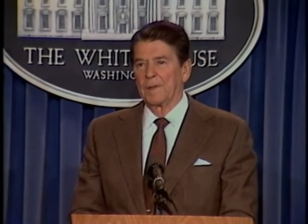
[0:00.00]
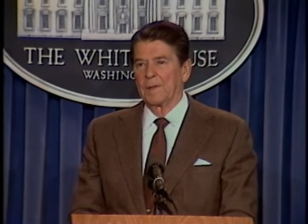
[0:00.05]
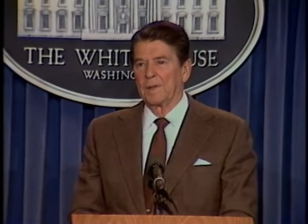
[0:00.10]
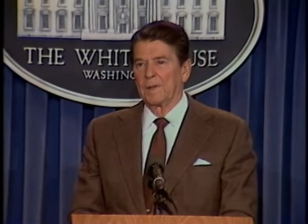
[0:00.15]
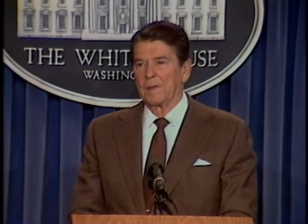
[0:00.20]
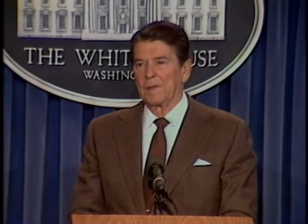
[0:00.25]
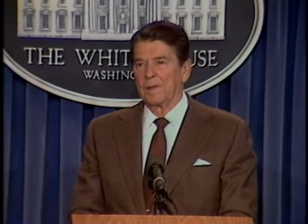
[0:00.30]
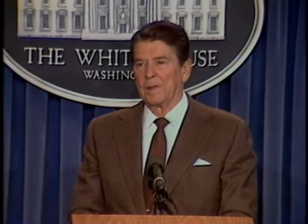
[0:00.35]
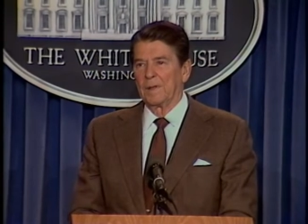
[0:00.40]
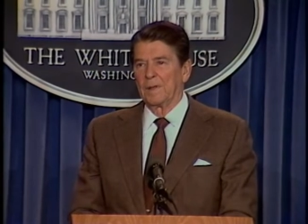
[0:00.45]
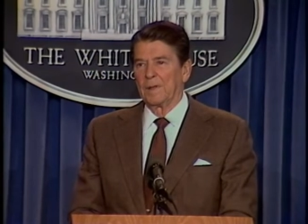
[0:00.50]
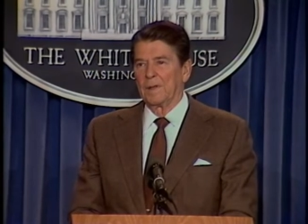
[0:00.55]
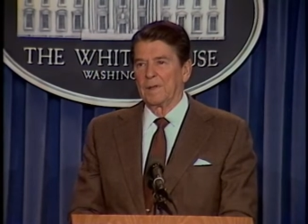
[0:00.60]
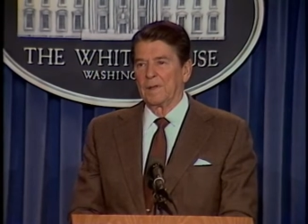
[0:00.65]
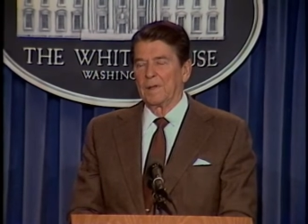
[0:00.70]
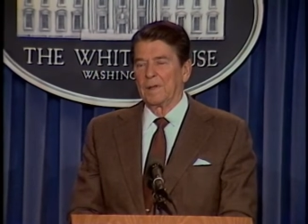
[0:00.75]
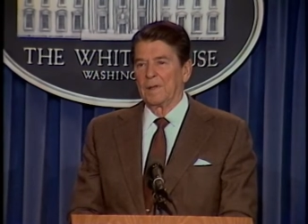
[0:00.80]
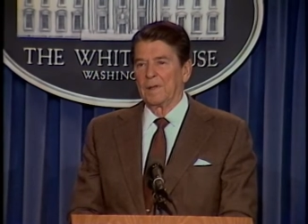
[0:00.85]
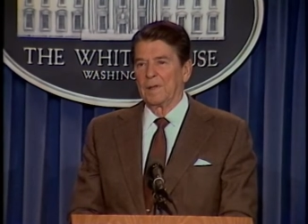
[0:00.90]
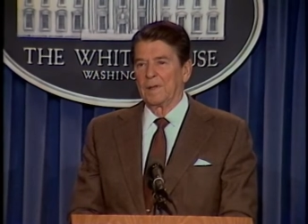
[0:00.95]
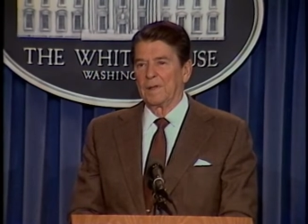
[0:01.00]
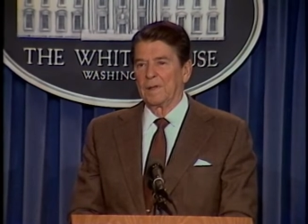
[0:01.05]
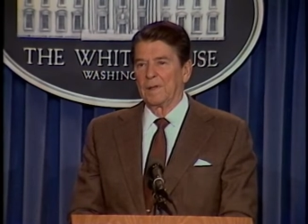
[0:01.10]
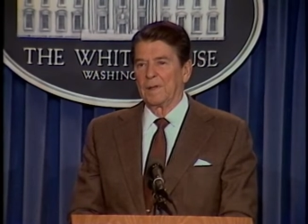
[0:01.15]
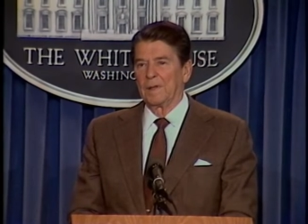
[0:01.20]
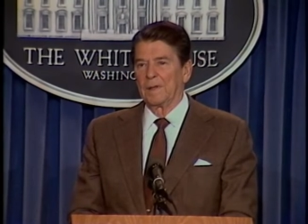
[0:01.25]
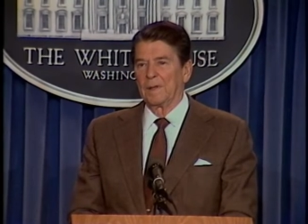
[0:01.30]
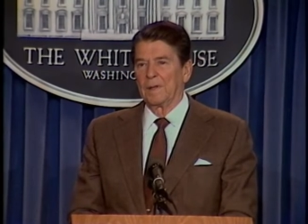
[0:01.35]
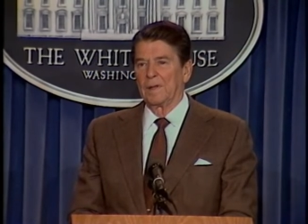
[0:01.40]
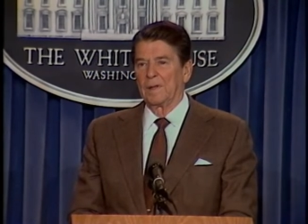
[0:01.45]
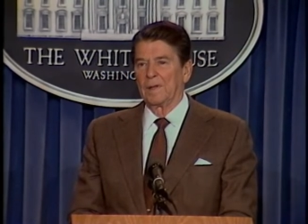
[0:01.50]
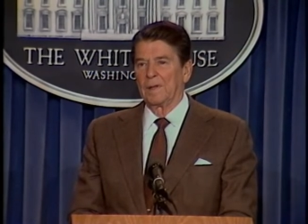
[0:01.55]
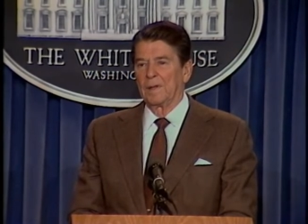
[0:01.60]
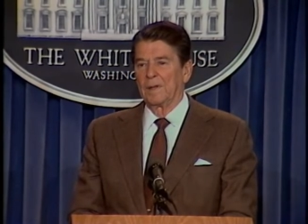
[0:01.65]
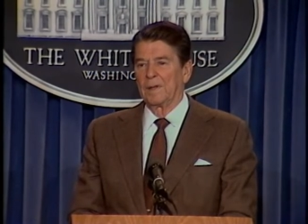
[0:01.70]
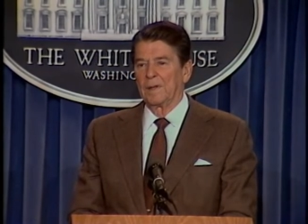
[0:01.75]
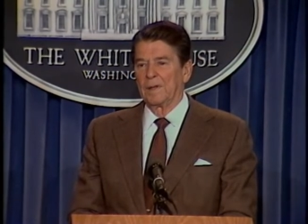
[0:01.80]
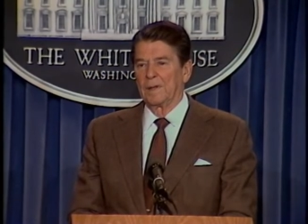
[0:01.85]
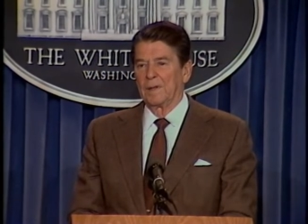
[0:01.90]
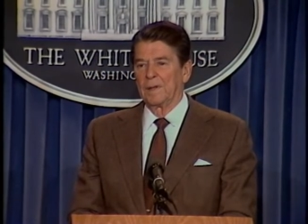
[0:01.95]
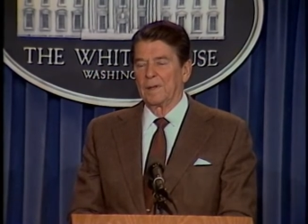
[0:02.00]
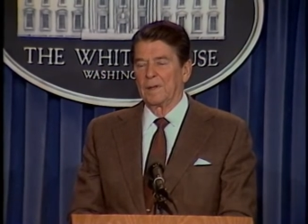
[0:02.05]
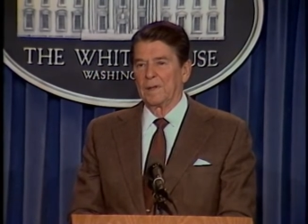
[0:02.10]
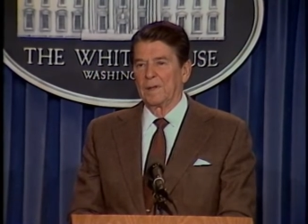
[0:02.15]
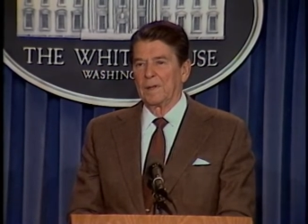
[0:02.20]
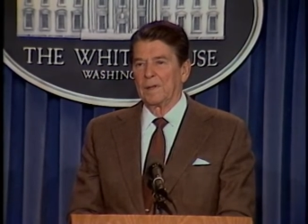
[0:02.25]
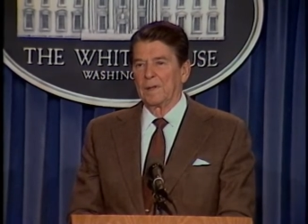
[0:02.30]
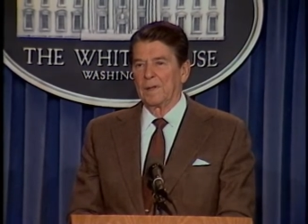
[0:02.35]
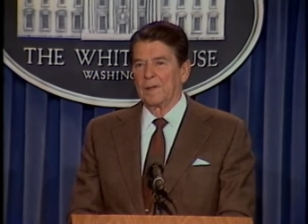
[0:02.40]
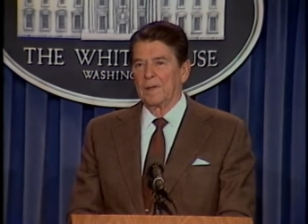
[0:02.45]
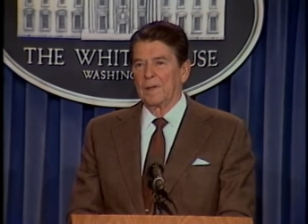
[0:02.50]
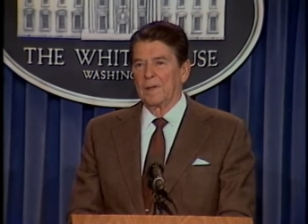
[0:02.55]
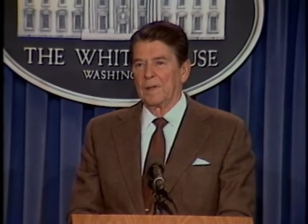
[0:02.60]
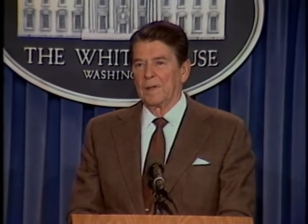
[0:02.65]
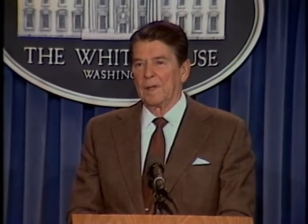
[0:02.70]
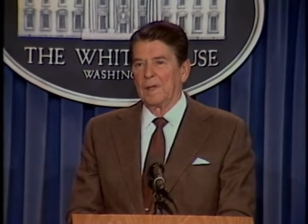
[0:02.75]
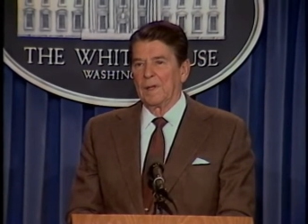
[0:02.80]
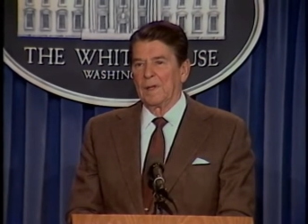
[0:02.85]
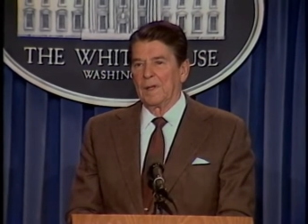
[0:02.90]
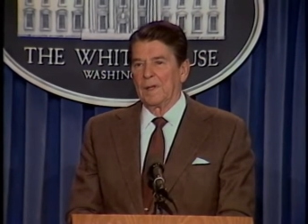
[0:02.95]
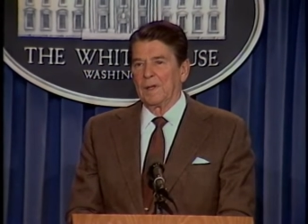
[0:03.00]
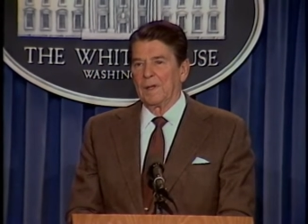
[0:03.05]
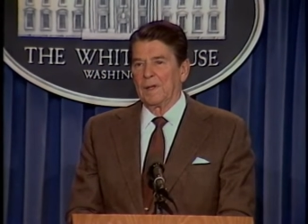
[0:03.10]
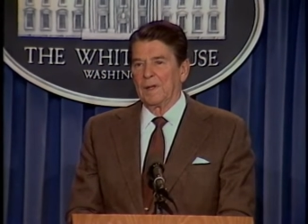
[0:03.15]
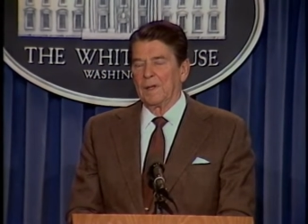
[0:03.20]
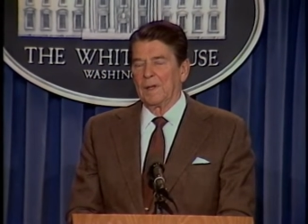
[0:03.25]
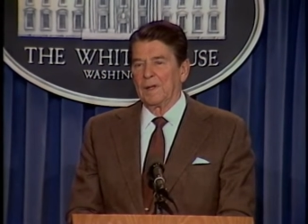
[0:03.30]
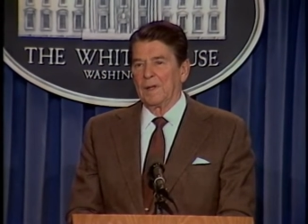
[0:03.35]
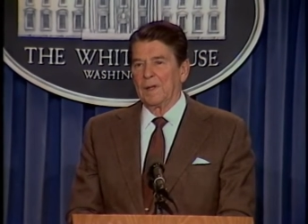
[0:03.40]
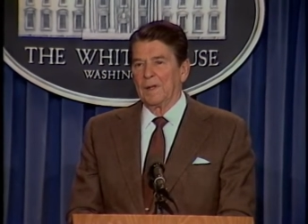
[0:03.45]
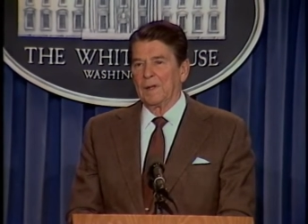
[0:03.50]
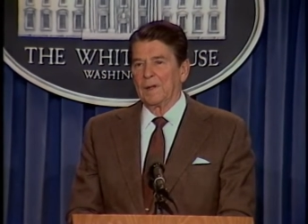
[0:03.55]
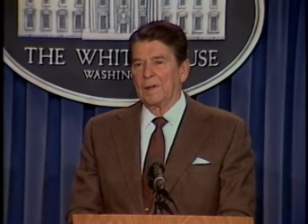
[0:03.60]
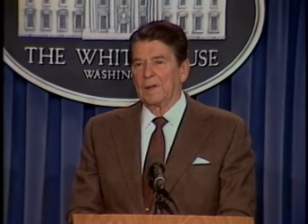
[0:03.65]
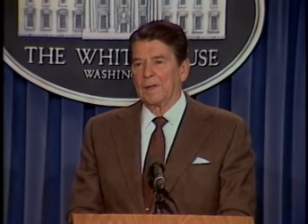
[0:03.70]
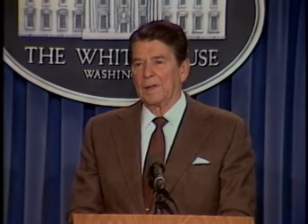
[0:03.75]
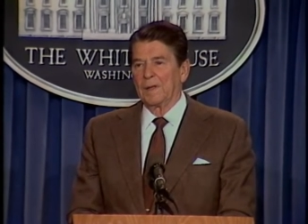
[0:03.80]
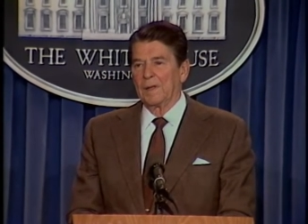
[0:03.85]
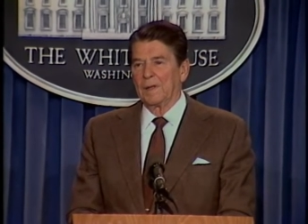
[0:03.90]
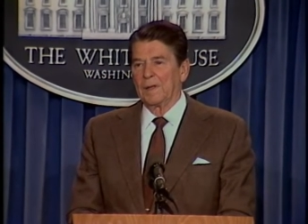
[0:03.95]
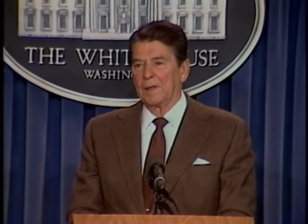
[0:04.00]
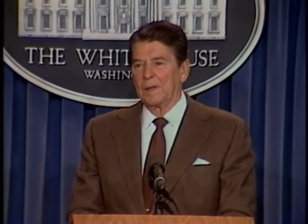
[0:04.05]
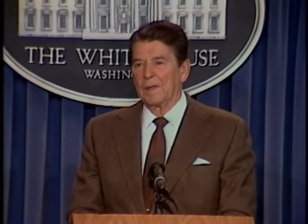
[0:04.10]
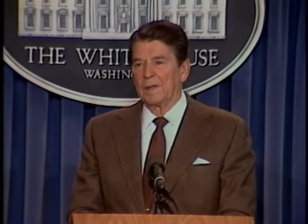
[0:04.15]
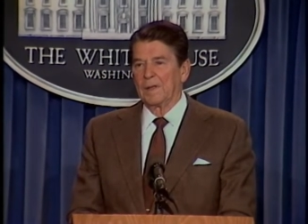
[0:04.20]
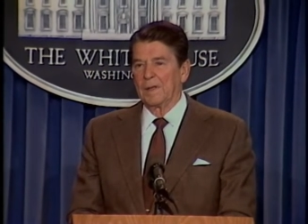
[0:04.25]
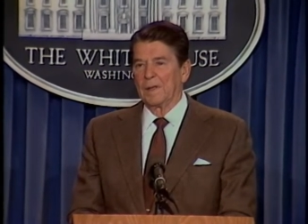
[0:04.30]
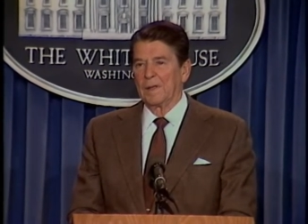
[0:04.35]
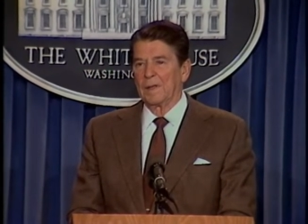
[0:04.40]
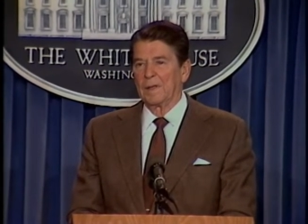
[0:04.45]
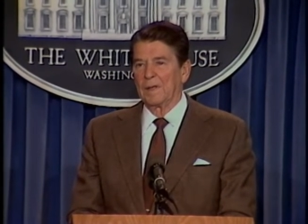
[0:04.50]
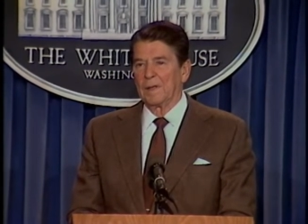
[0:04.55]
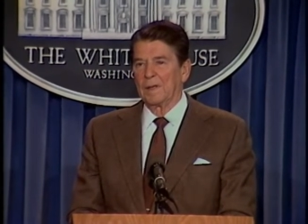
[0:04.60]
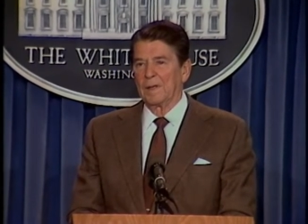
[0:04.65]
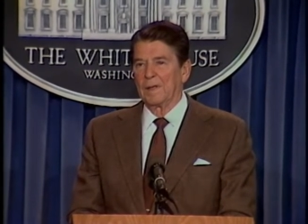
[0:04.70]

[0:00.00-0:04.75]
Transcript: I mean, they're, they're getting food and, and that sort of thing. So if you give them money for food, can they not